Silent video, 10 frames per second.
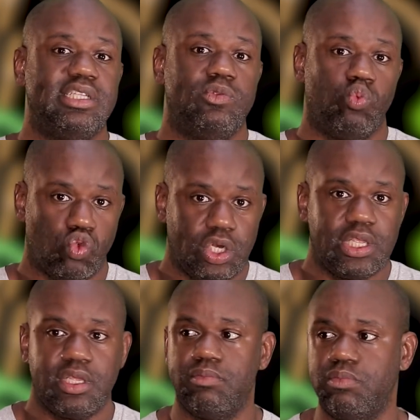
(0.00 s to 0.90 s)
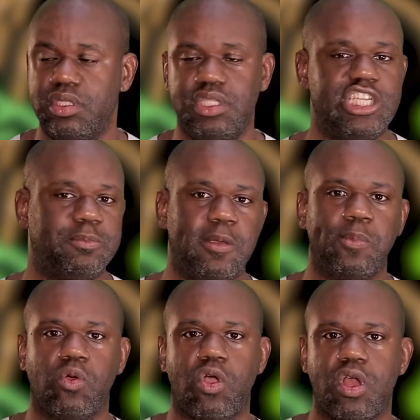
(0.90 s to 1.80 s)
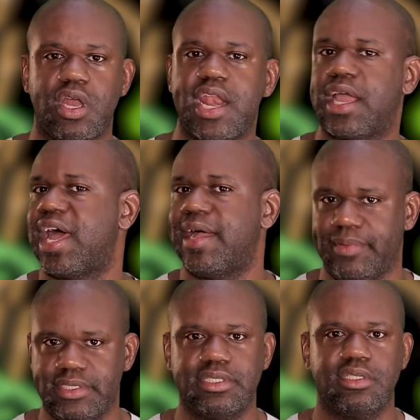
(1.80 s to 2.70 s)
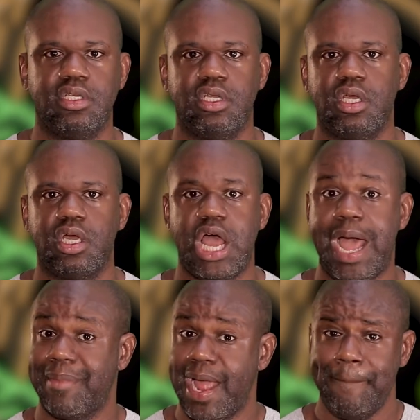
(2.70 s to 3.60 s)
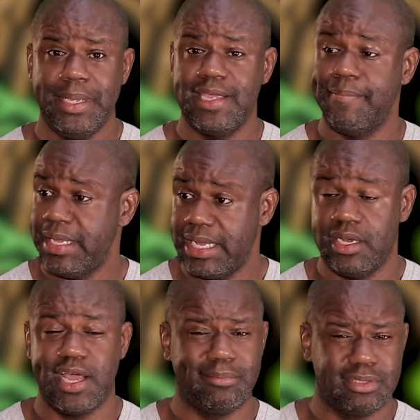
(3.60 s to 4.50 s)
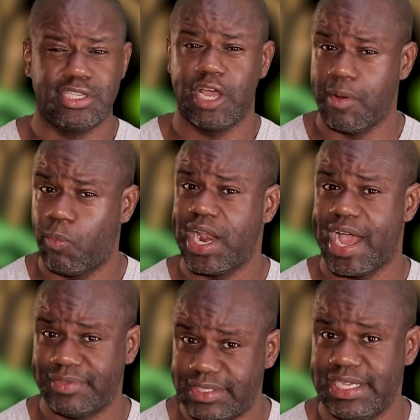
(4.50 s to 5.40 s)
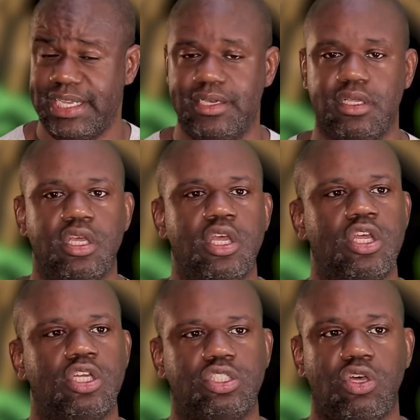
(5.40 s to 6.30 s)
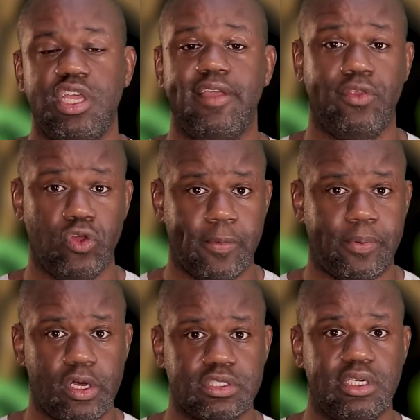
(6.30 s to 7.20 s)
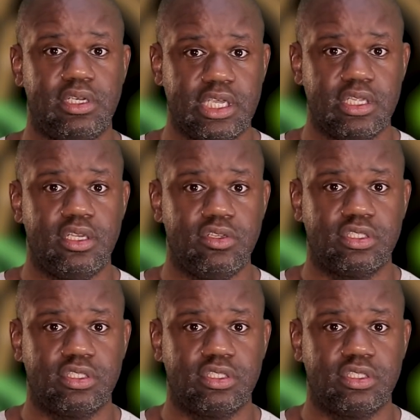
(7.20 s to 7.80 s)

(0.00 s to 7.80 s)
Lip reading: Really, these people are not accomplished. I'm not being mean. I'm just talking about what I've seen. So if you're a person looking to do